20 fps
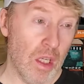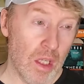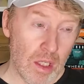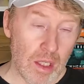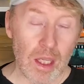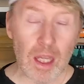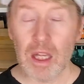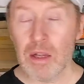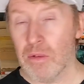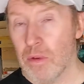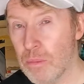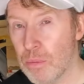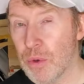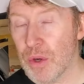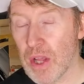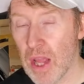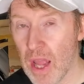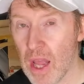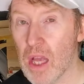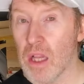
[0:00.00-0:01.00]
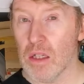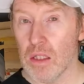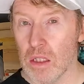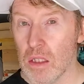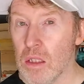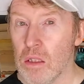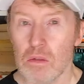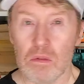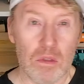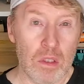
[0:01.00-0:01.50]
That can be pretty
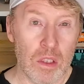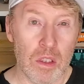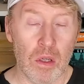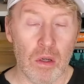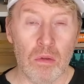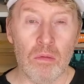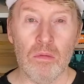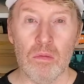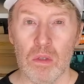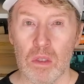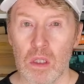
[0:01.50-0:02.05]
handy, you know.